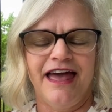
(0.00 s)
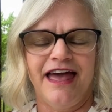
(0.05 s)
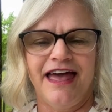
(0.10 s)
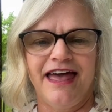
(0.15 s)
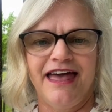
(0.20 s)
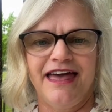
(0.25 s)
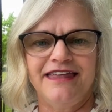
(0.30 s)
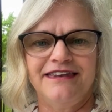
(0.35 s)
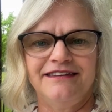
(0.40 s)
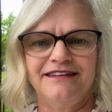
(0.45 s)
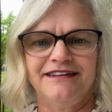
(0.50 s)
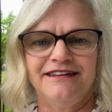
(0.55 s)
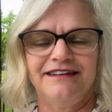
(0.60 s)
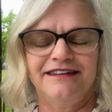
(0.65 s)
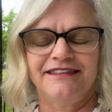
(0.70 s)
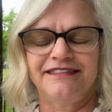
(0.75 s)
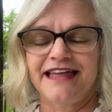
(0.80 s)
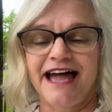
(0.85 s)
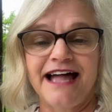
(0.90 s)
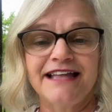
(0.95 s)
And
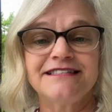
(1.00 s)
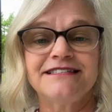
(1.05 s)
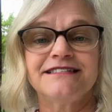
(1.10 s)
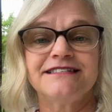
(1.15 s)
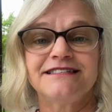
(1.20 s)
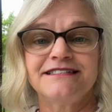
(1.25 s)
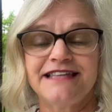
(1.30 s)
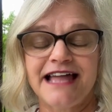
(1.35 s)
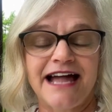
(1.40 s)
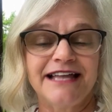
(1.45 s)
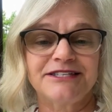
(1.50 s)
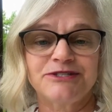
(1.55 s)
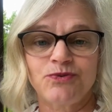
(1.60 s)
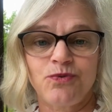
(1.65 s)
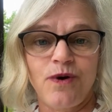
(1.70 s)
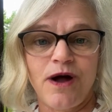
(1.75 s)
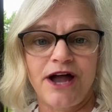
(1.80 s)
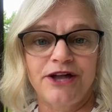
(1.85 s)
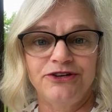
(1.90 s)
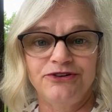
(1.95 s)
that's
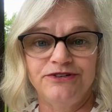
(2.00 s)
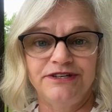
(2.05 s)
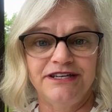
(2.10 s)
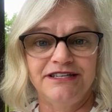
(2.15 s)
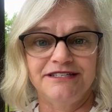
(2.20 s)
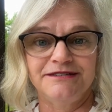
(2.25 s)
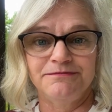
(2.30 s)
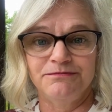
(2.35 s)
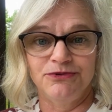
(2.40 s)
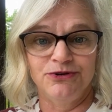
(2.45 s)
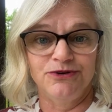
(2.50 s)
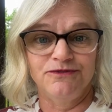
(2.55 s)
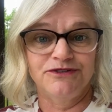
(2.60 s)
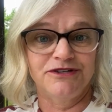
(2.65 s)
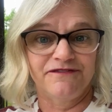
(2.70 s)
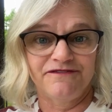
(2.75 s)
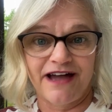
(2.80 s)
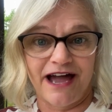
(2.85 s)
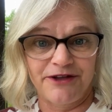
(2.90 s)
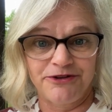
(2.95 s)
why you need to move
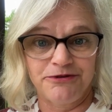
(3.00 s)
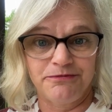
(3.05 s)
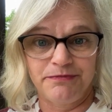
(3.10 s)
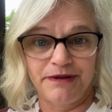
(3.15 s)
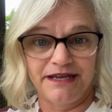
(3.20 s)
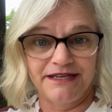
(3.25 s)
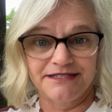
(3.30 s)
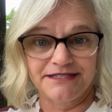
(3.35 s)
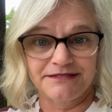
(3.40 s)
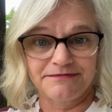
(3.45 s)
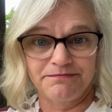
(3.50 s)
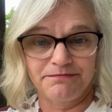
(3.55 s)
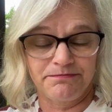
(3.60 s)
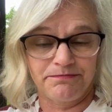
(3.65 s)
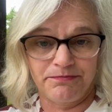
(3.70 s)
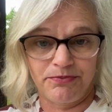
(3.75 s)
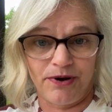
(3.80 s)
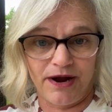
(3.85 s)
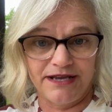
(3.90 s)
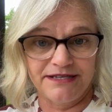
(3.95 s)
to value-based
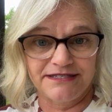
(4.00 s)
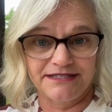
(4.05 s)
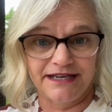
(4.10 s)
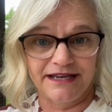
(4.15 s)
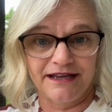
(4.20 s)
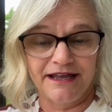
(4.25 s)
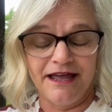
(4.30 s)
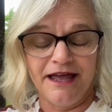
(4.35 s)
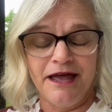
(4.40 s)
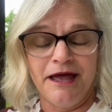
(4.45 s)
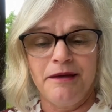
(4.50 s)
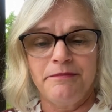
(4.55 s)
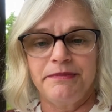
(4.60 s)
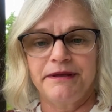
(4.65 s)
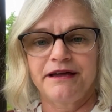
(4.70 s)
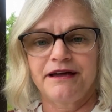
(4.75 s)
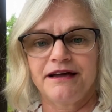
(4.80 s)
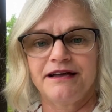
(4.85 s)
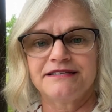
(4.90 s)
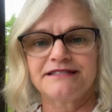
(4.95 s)
pricing,
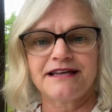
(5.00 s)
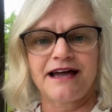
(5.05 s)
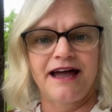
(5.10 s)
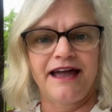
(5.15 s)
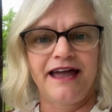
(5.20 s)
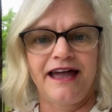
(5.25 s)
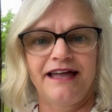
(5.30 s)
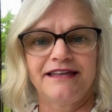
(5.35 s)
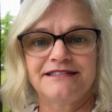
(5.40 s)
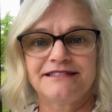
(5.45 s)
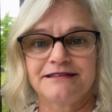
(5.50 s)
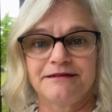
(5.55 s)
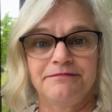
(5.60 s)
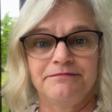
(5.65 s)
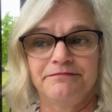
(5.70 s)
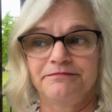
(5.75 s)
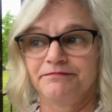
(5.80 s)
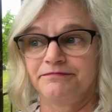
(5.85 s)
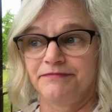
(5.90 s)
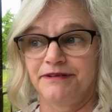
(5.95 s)
because I had
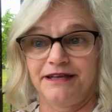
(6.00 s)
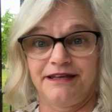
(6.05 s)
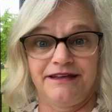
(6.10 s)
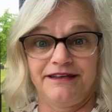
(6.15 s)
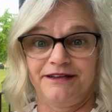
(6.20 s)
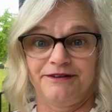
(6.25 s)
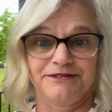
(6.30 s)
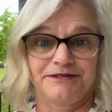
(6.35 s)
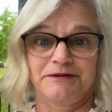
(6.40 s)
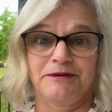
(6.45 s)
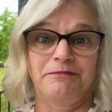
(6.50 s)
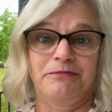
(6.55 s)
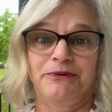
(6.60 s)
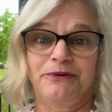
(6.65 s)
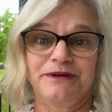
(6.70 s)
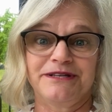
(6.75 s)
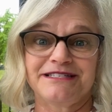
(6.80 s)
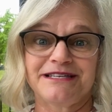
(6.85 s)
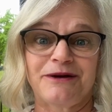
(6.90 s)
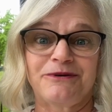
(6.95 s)
some
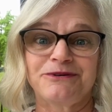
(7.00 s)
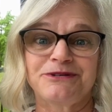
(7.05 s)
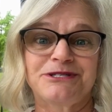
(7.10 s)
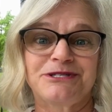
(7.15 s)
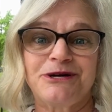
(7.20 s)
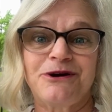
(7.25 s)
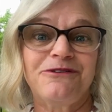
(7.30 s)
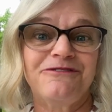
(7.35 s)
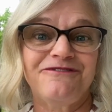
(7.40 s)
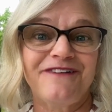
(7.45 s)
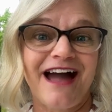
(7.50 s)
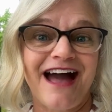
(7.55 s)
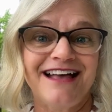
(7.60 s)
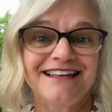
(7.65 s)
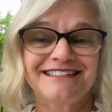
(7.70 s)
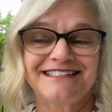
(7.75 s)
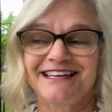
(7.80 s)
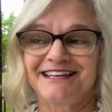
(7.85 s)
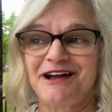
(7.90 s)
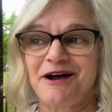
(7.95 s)
employees that were so
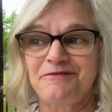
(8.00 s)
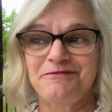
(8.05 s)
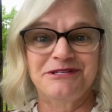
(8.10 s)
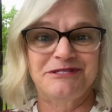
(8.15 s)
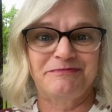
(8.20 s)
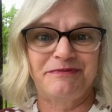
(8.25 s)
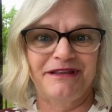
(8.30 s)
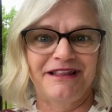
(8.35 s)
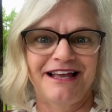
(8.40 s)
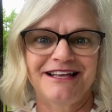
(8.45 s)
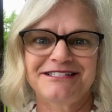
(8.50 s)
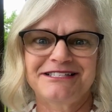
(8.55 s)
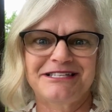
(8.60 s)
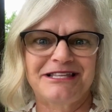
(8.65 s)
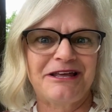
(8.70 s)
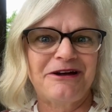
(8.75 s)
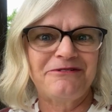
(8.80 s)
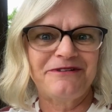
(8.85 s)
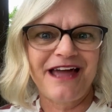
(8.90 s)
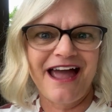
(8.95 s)
fast, I'd always be like,
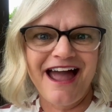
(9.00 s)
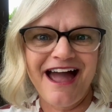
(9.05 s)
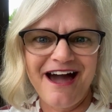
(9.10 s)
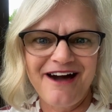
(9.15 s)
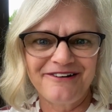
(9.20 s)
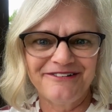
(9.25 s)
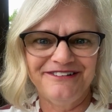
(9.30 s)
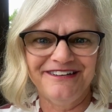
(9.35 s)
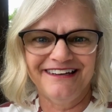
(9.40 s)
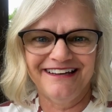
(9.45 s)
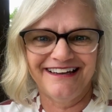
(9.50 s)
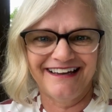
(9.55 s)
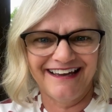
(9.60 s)
slow down.